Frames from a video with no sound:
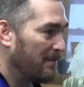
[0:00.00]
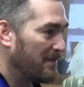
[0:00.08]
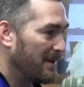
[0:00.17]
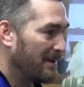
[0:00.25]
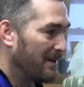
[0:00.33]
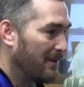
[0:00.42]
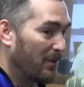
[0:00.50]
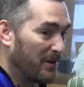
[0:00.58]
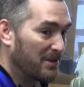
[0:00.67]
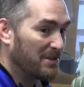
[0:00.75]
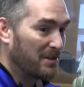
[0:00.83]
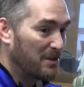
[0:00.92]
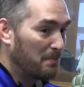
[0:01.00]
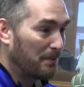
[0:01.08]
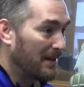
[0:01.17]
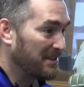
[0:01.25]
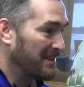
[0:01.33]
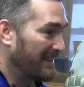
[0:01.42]
Mm-hmm. When there's a new
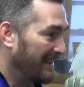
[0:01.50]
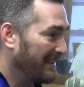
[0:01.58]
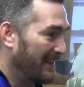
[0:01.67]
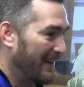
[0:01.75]
president,